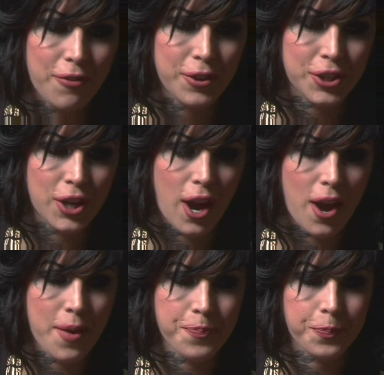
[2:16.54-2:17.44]
For sure.
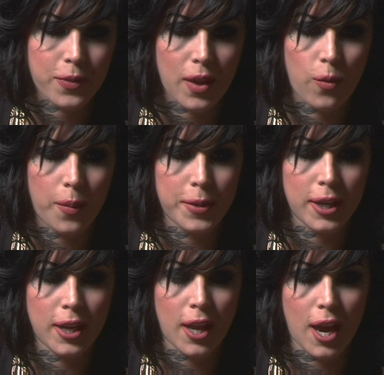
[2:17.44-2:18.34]
Well,
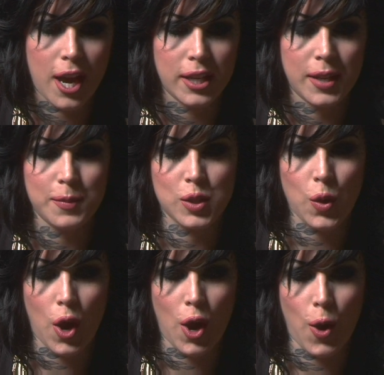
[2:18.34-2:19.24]
I named
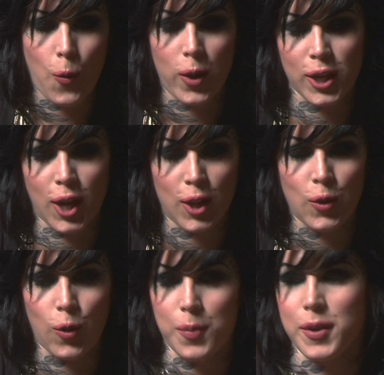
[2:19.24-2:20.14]
one color
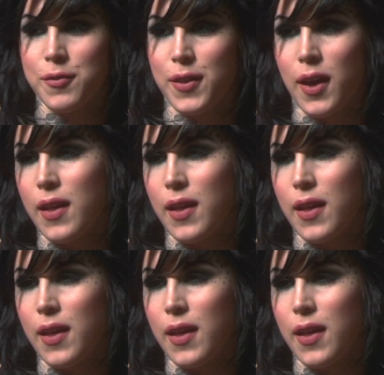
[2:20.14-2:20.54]
Orby for that.